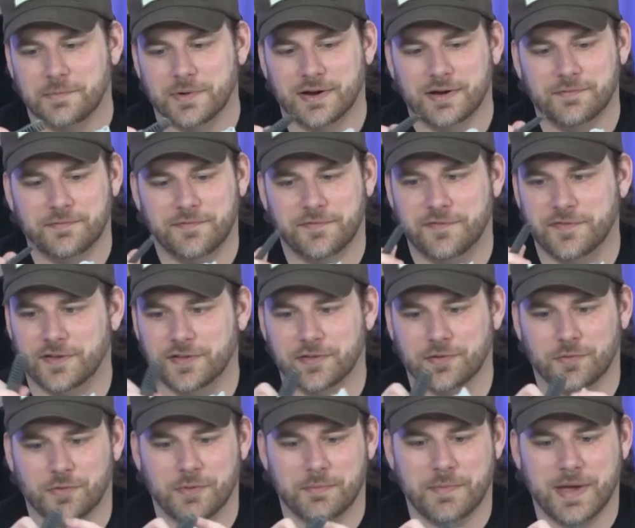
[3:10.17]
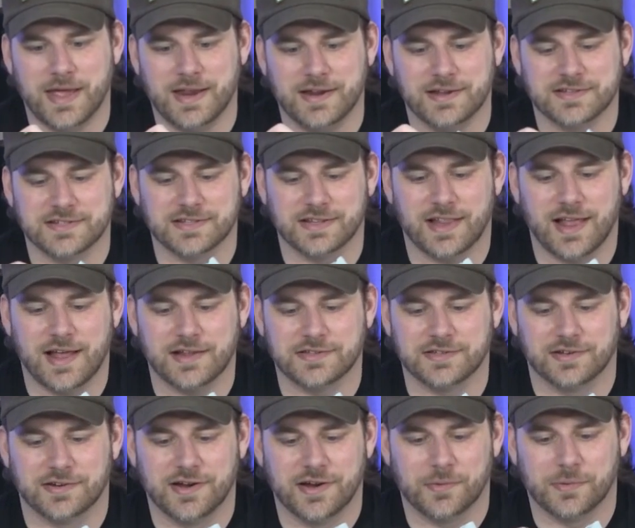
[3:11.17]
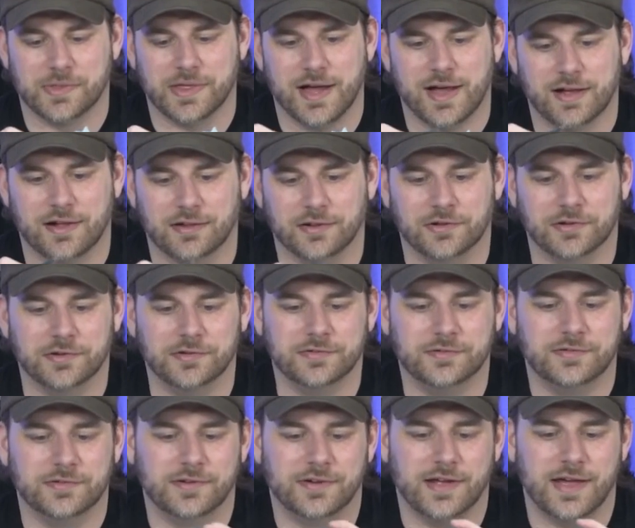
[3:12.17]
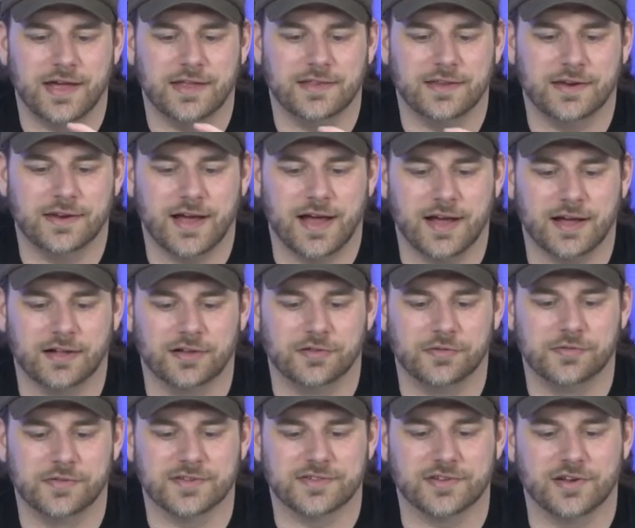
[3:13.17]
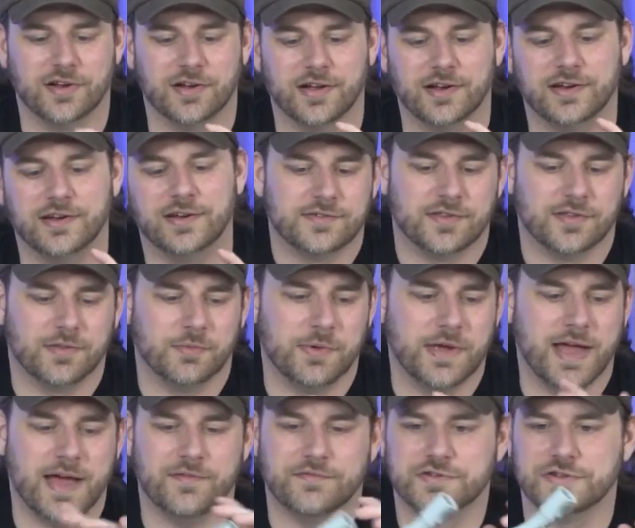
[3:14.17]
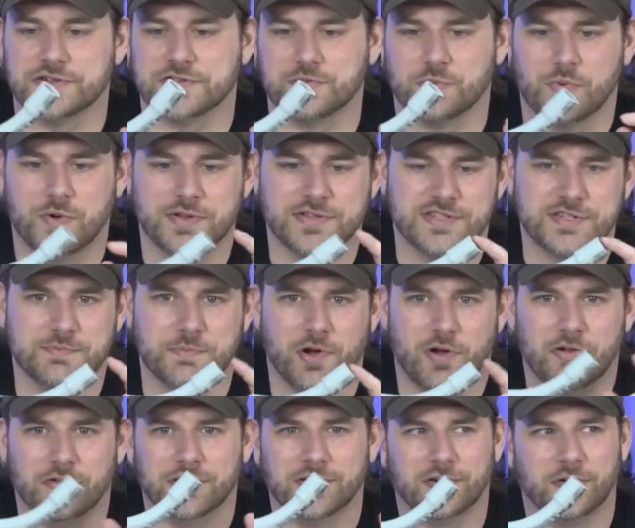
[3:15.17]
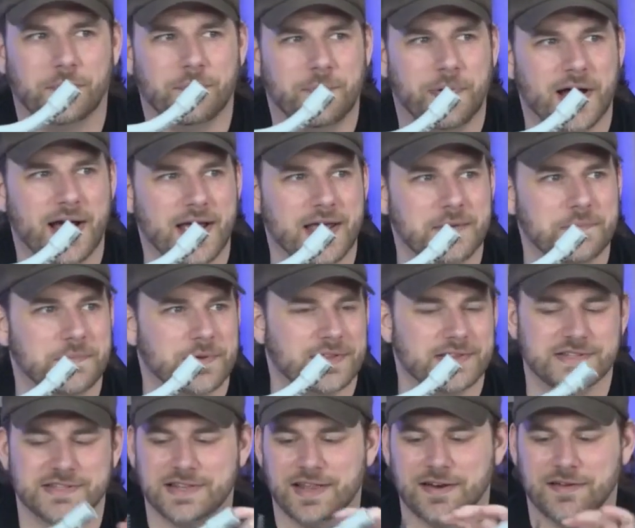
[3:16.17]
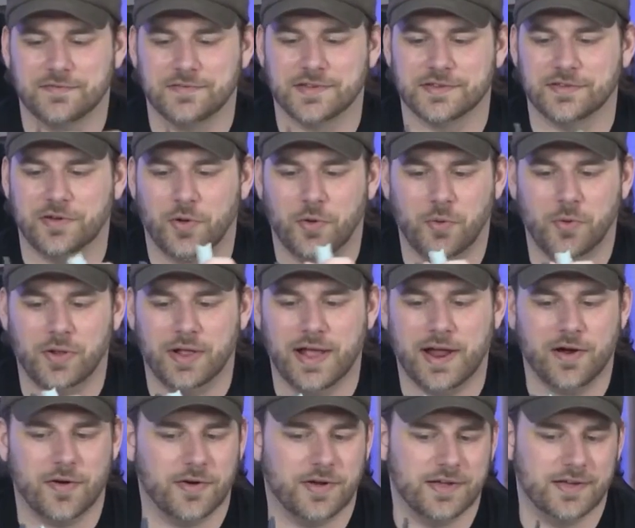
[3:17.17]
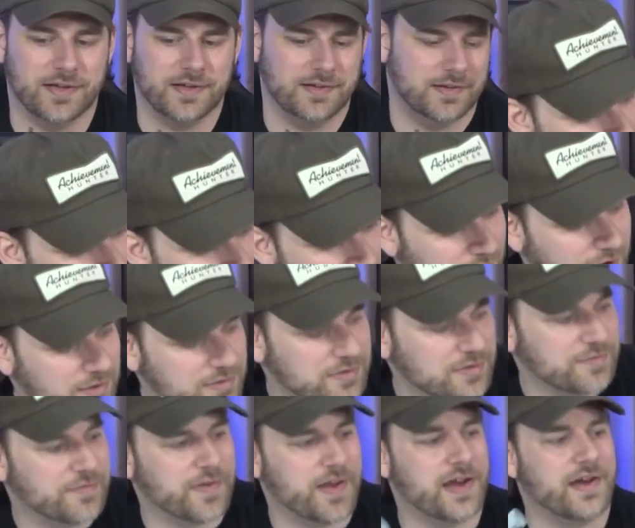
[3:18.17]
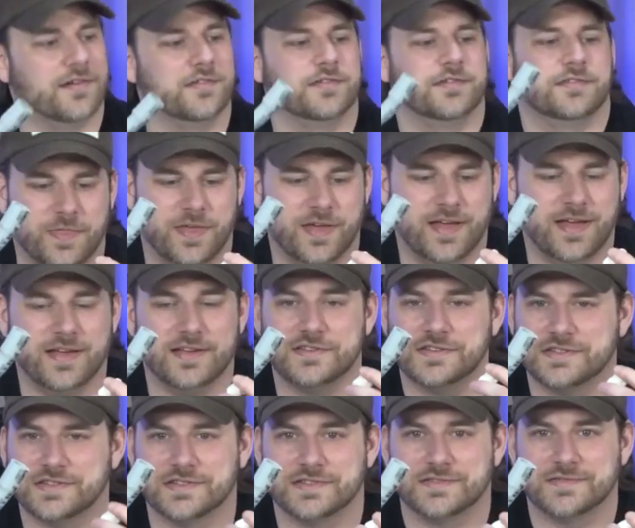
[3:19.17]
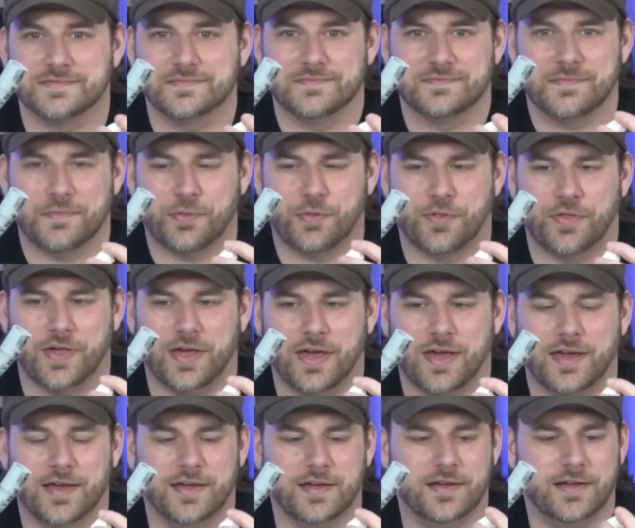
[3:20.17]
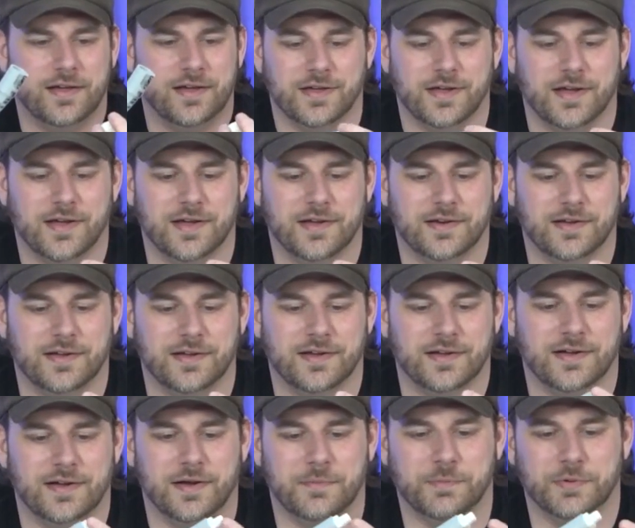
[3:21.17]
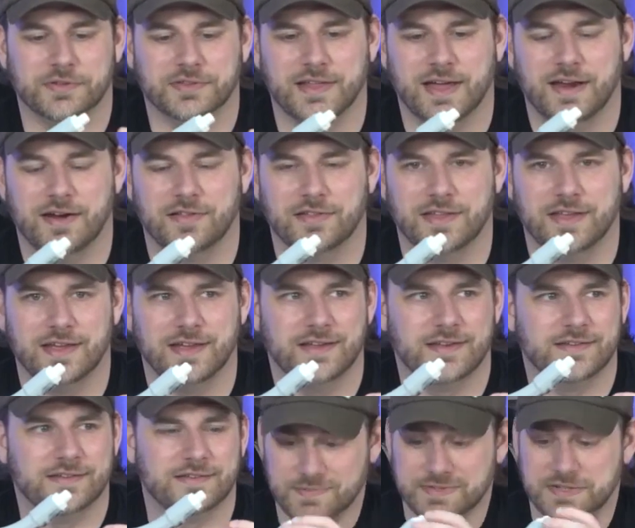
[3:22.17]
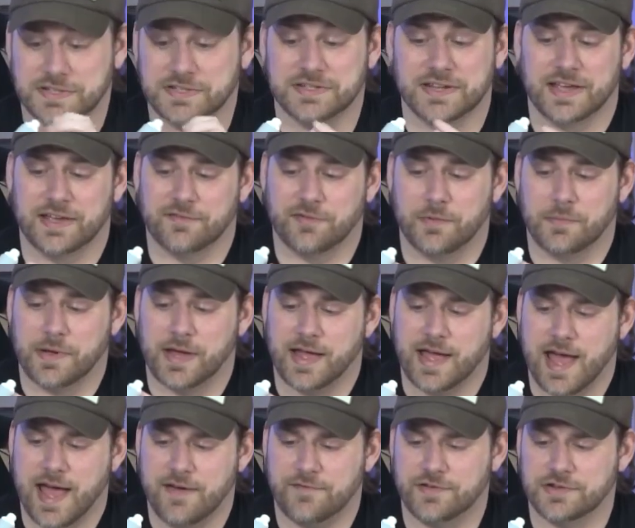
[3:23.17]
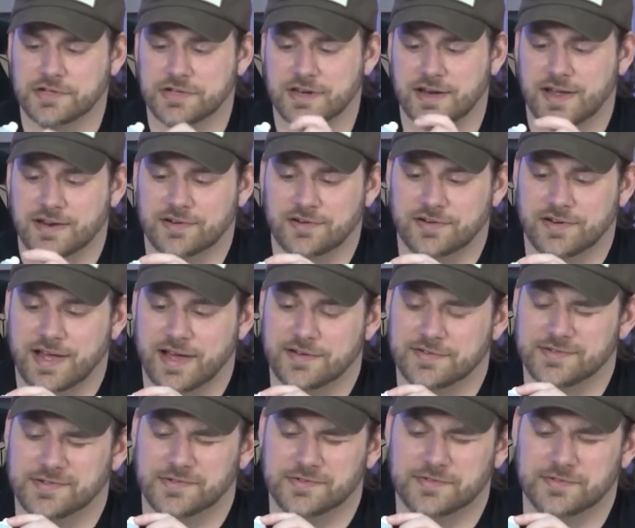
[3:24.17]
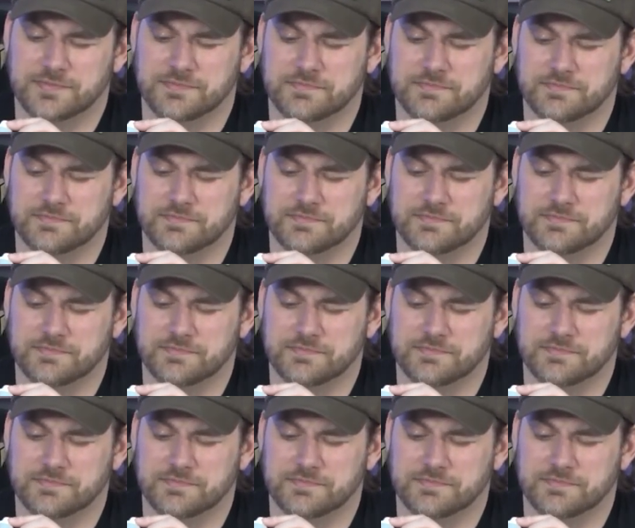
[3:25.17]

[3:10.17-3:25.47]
going to fill the remaining slots on here with hot glue and then hot glue this on so that we have just one small little pipe instead of this whole area. Then I also found this thing, and I'll put that on the end to take it from a 1/2-inch connector down to